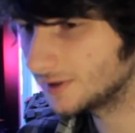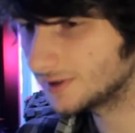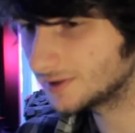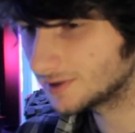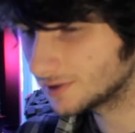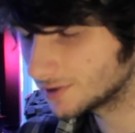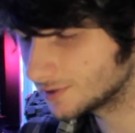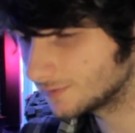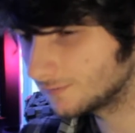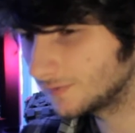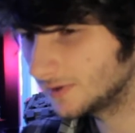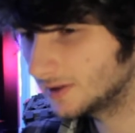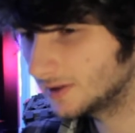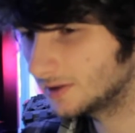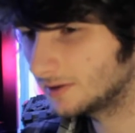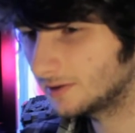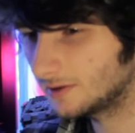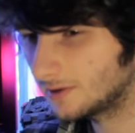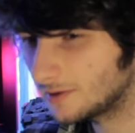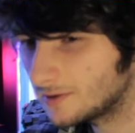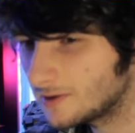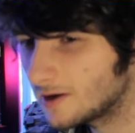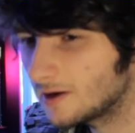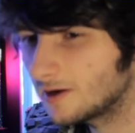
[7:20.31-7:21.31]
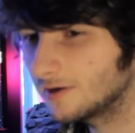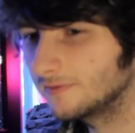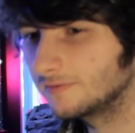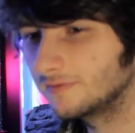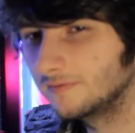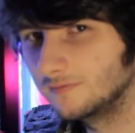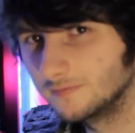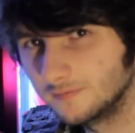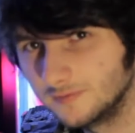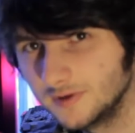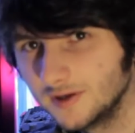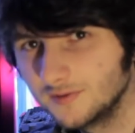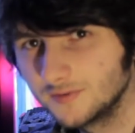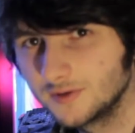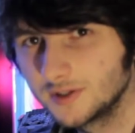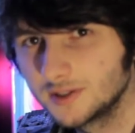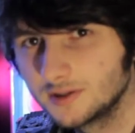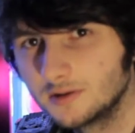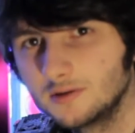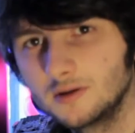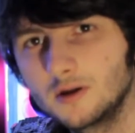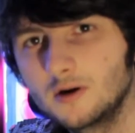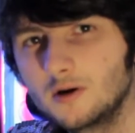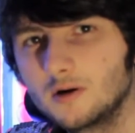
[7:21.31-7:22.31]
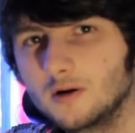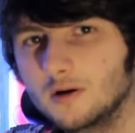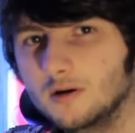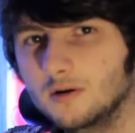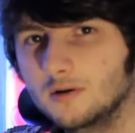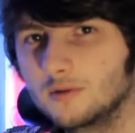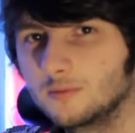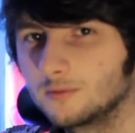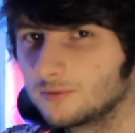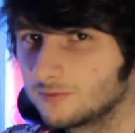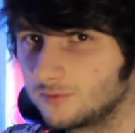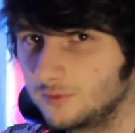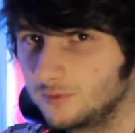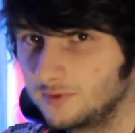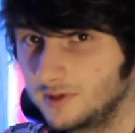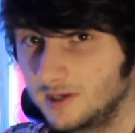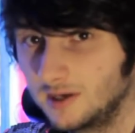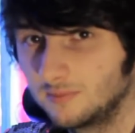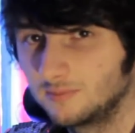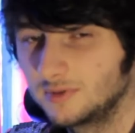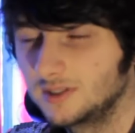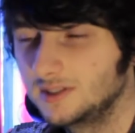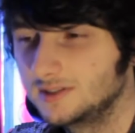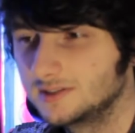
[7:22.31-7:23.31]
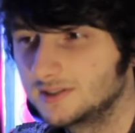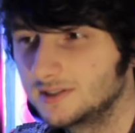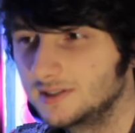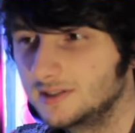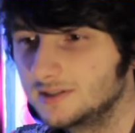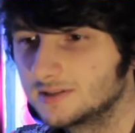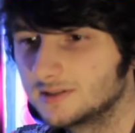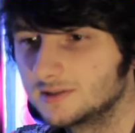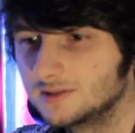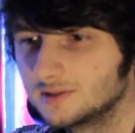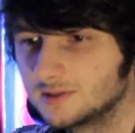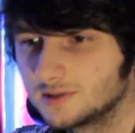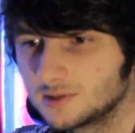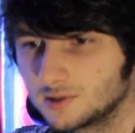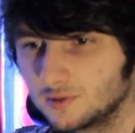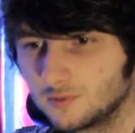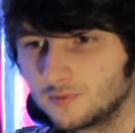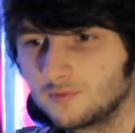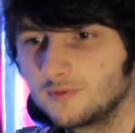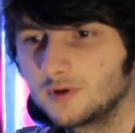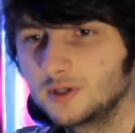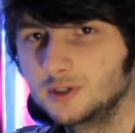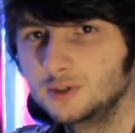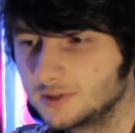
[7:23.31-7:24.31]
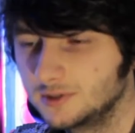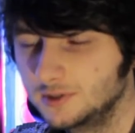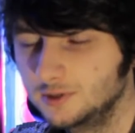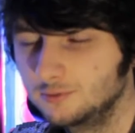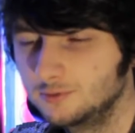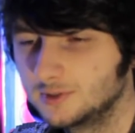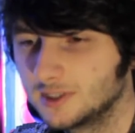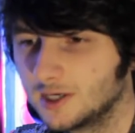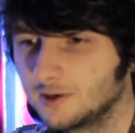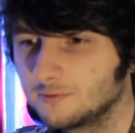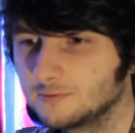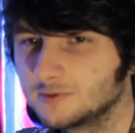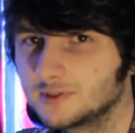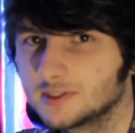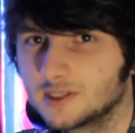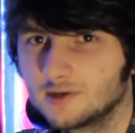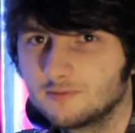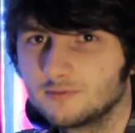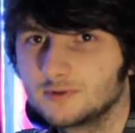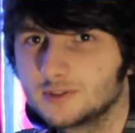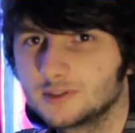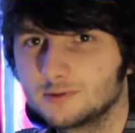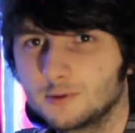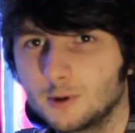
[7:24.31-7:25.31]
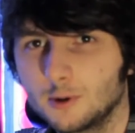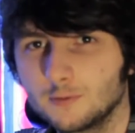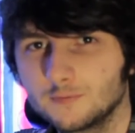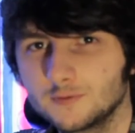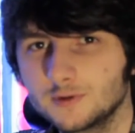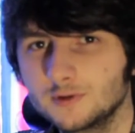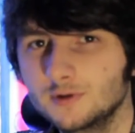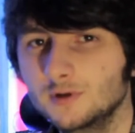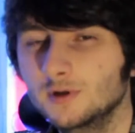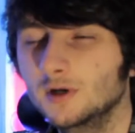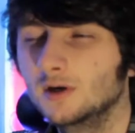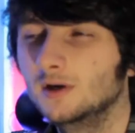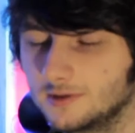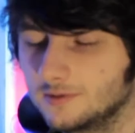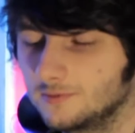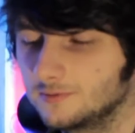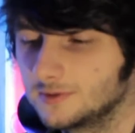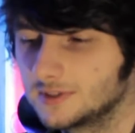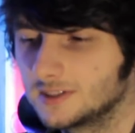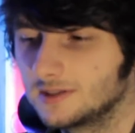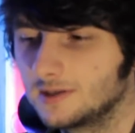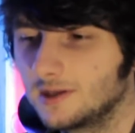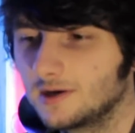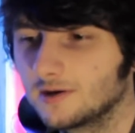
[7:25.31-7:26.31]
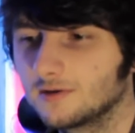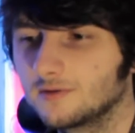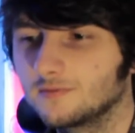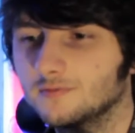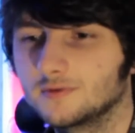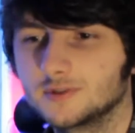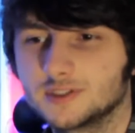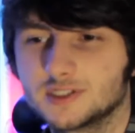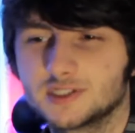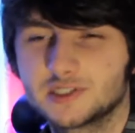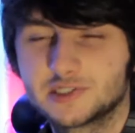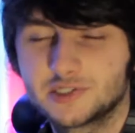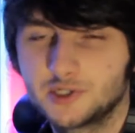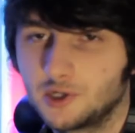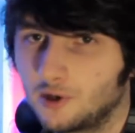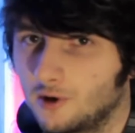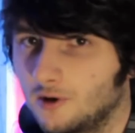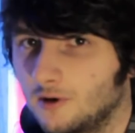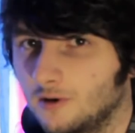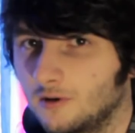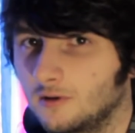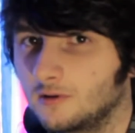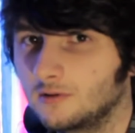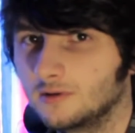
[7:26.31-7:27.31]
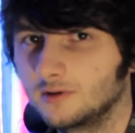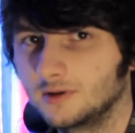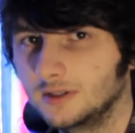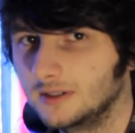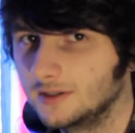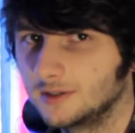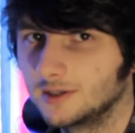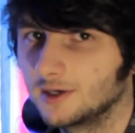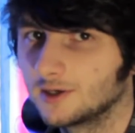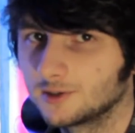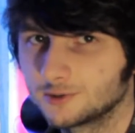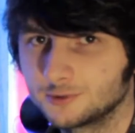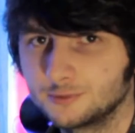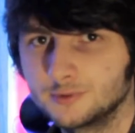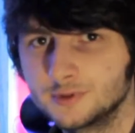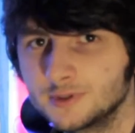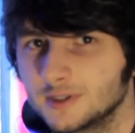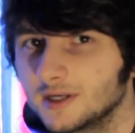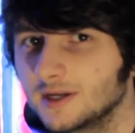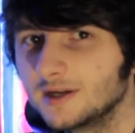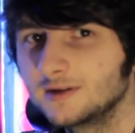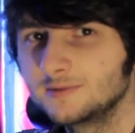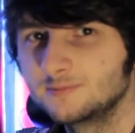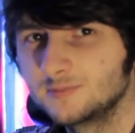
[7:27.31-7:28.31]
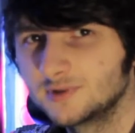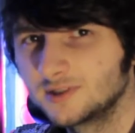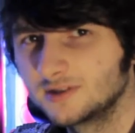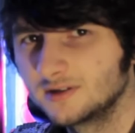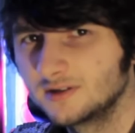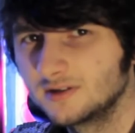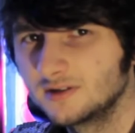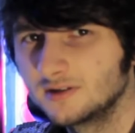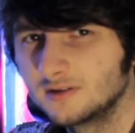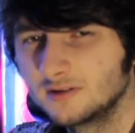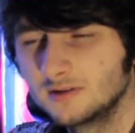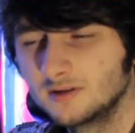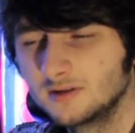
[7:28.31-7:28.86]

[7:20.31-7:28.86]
it does feel alive and vivid a lot through the NPCs and discovering new towns every so often, there is a lack of a score in the actual gameplay,